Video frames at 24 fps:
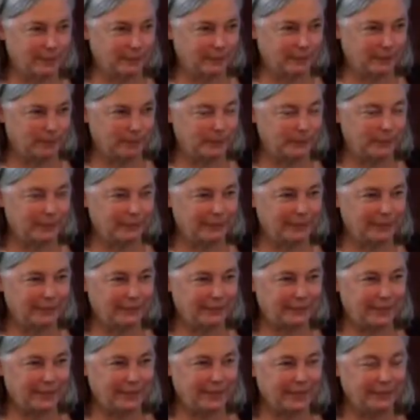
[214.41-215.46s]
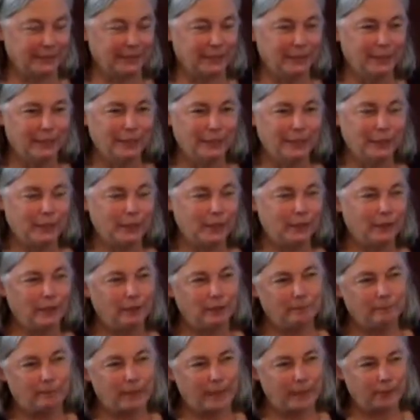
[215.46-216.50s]
and I appreciate that,
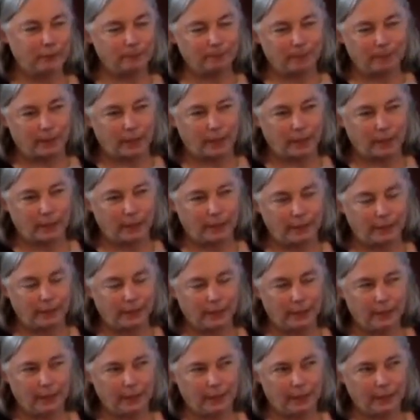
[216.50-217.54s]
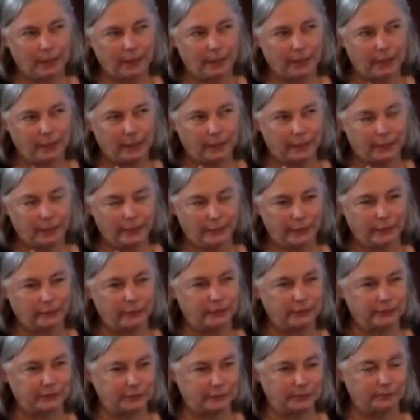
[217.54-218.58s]
passed by the
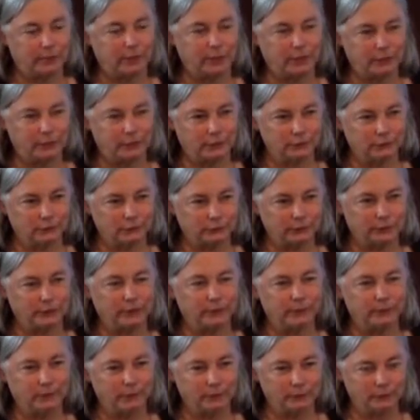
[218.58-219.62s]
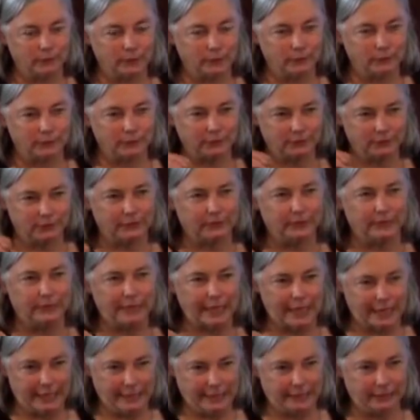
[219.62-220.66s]
narrowest of margins, 41 votes, and you need
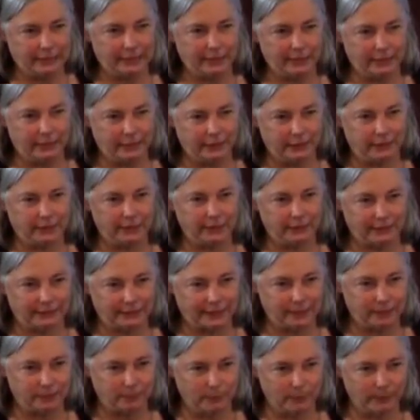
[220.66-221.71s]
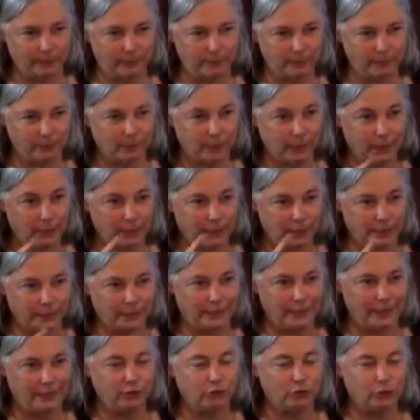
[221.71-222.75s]
80 in the Assembly. The
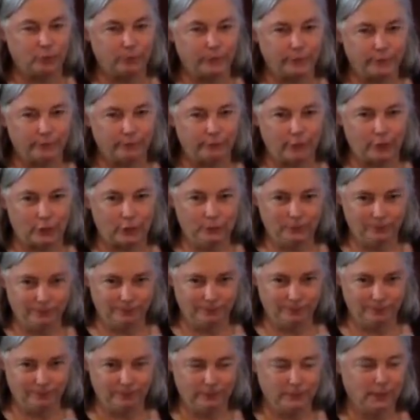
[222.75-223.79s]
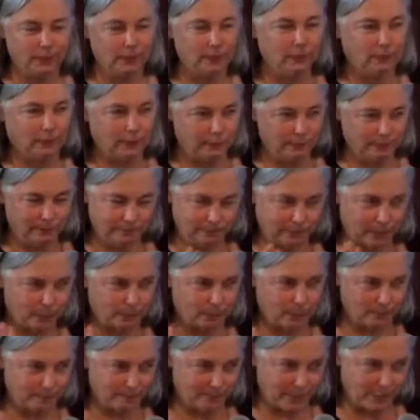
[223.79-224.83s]
key swing vote, I
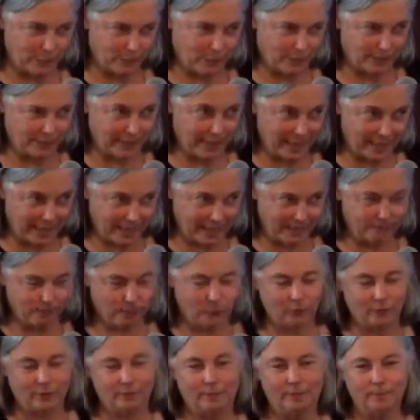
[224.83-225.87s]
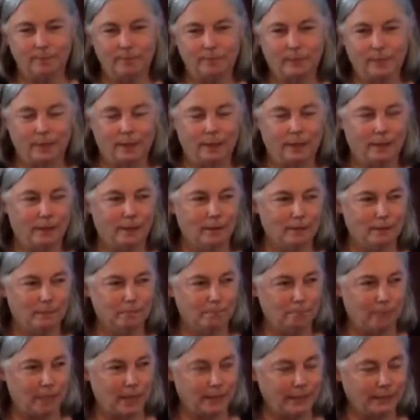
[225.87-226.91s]
won't mention names,
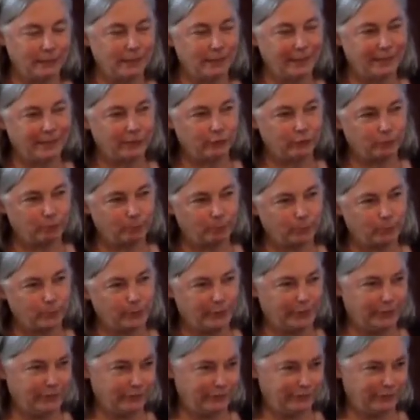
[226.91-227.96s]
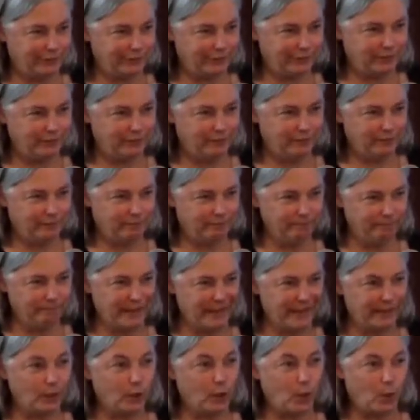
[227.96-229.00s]
but his priest
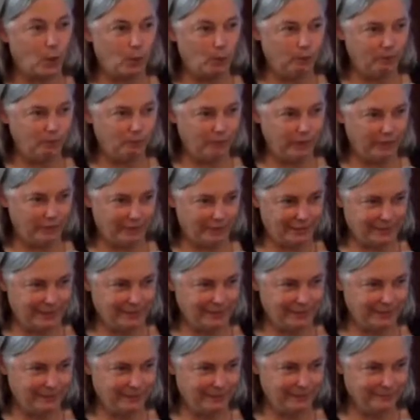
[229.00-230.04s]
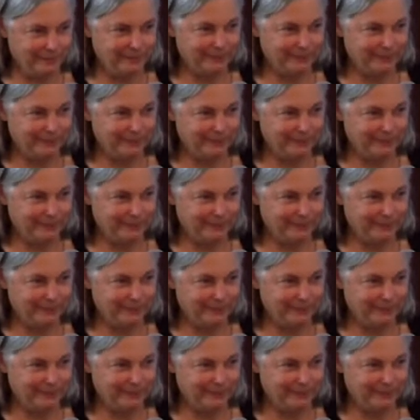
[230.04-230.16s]
made a home visit